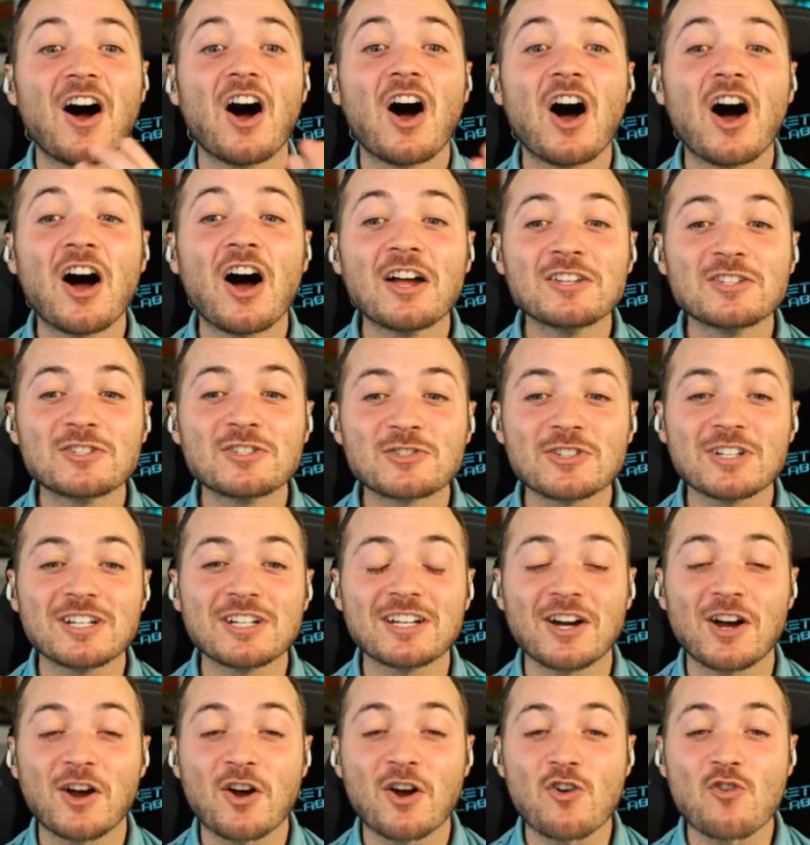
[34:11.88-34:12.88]

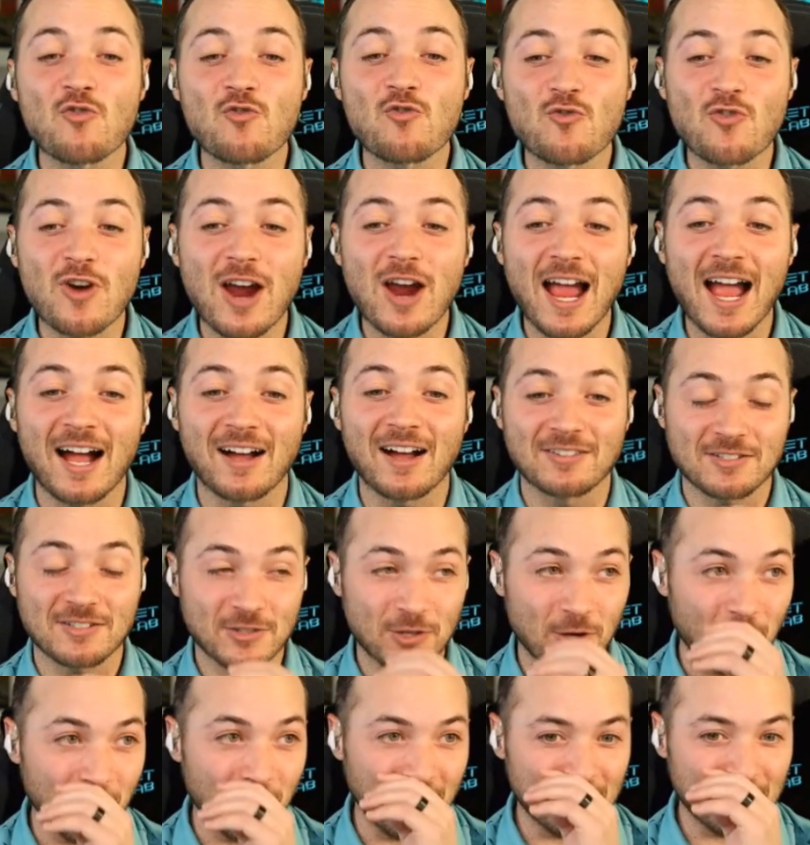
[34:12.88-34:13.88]
100 around.
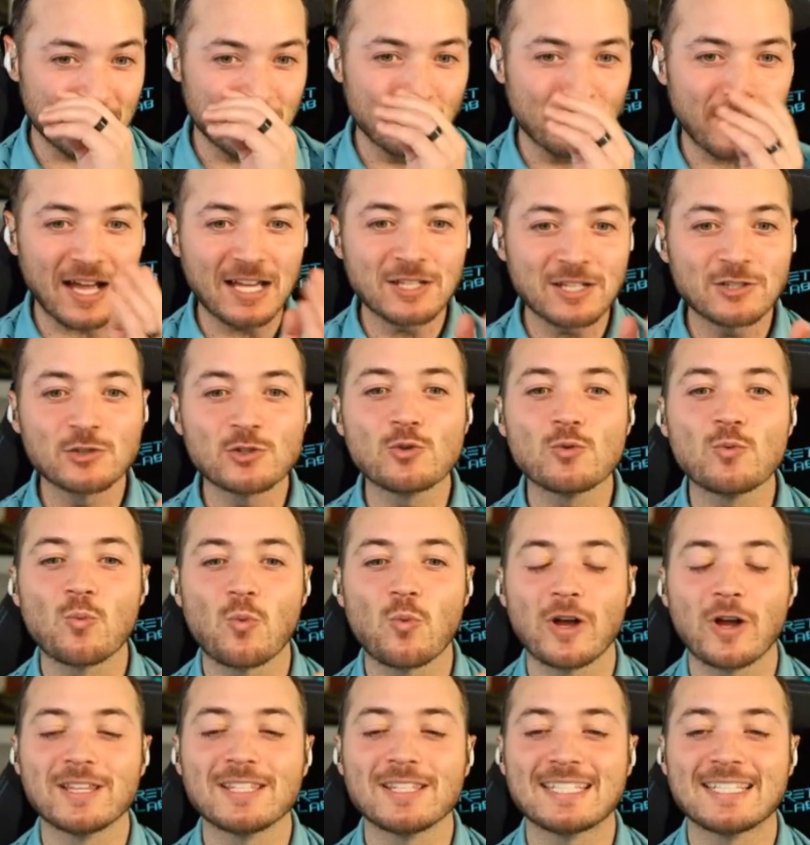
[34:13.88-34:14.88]
So, okay. So if I shoot
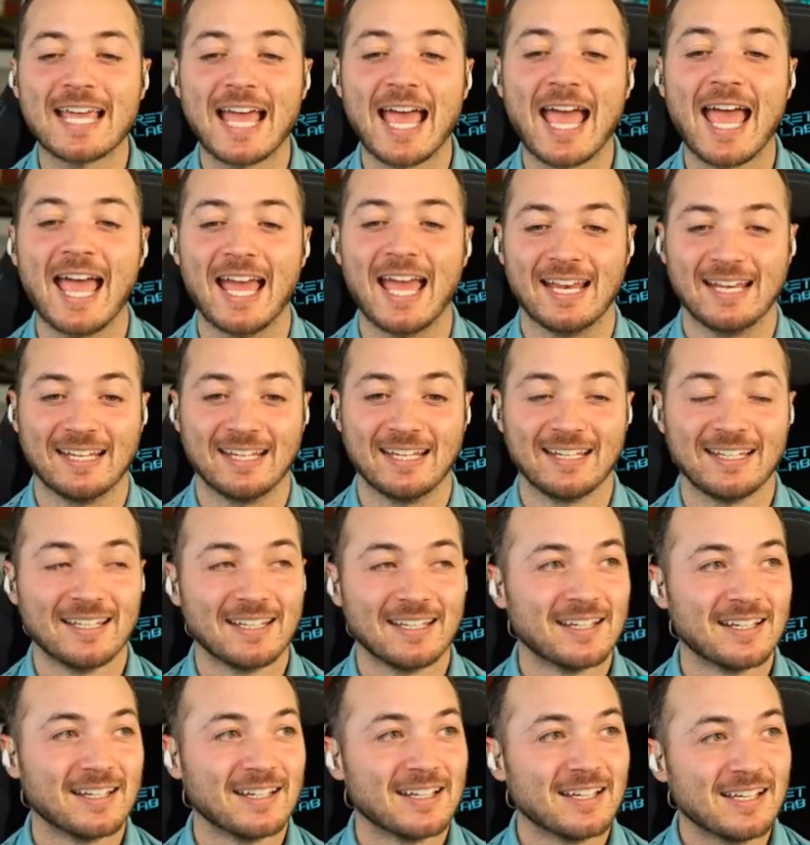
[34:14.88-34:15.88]
110
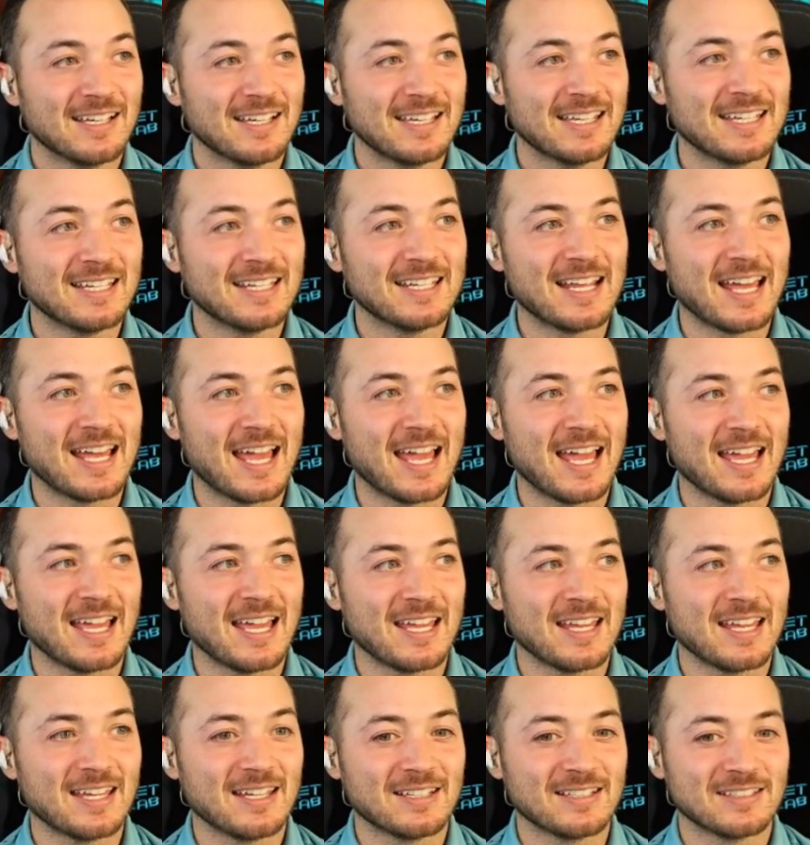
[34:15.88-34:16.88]
in
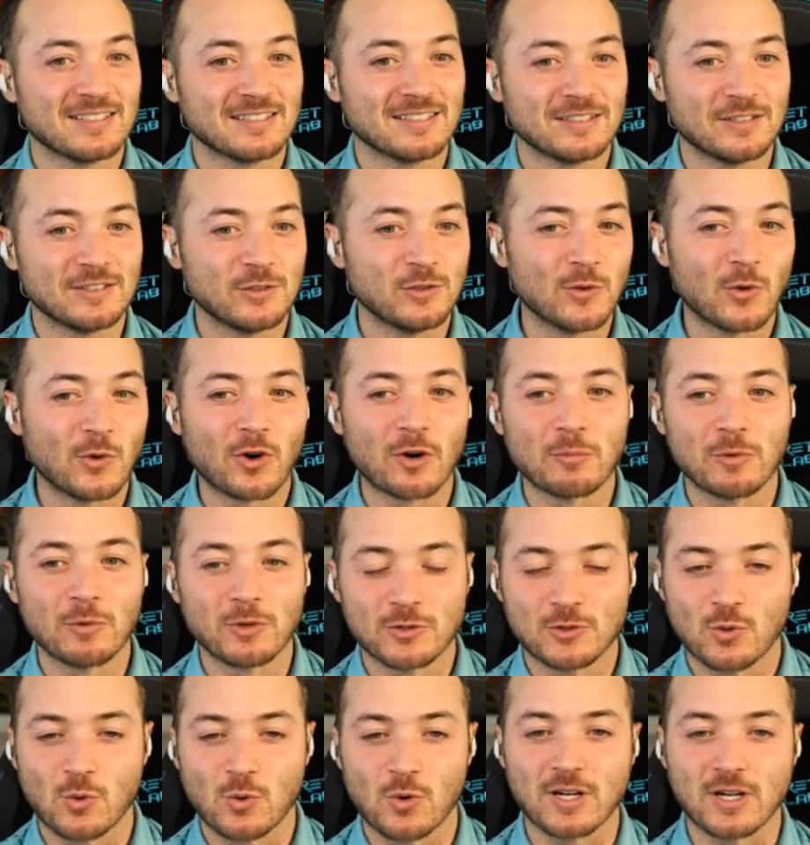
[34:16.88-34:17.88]
a
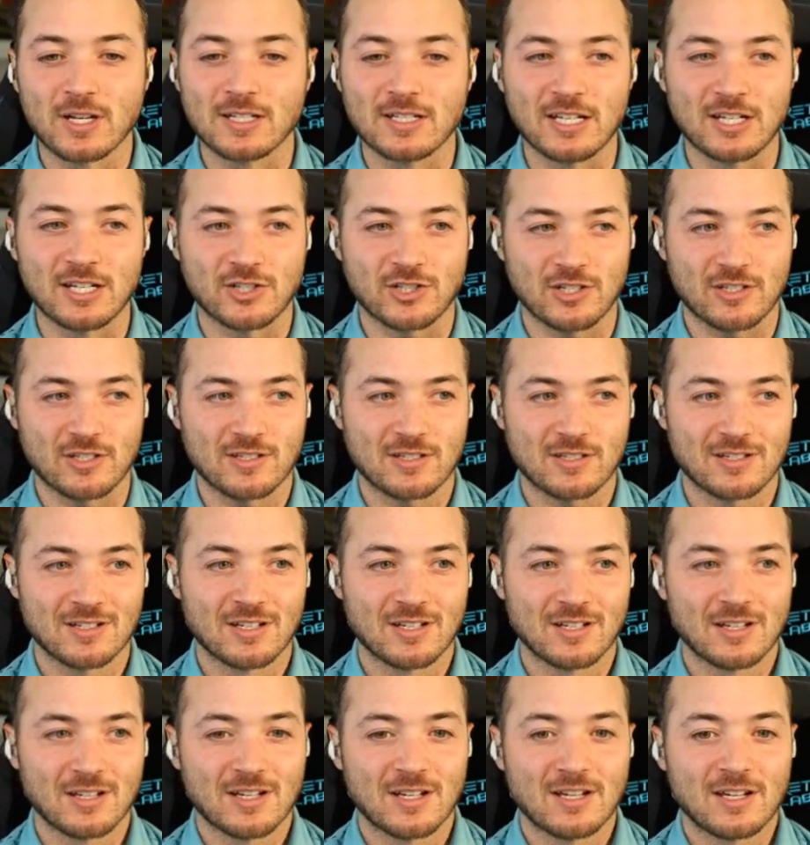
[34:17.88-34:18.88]
normal tour conditions
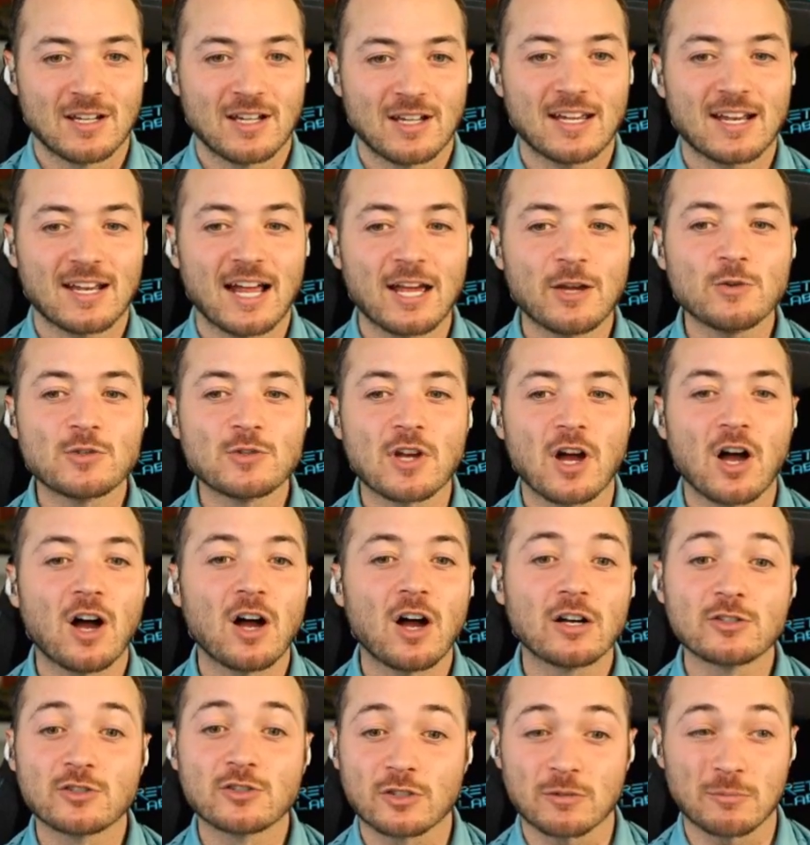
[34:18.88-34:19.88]
and I use
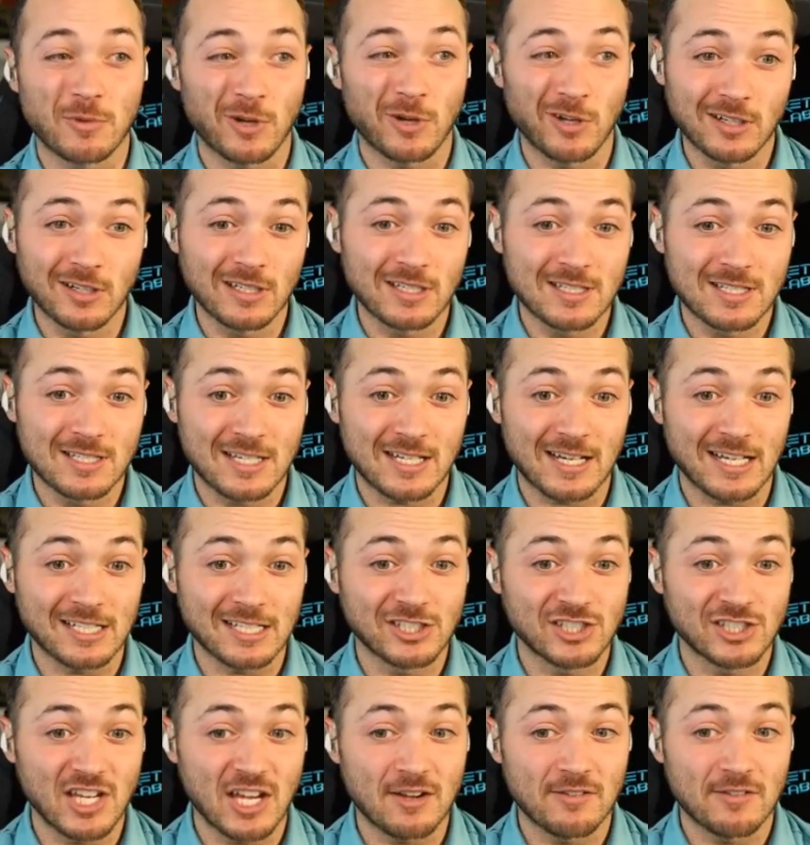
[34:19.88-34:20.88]
100 mulligans, can I
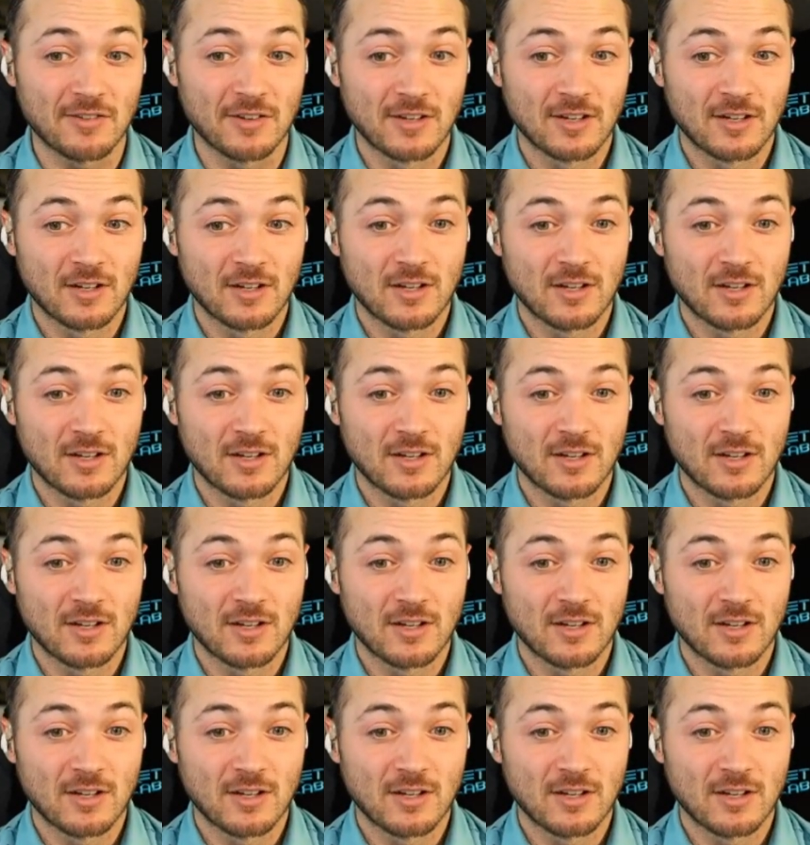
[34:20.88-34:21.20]
shave?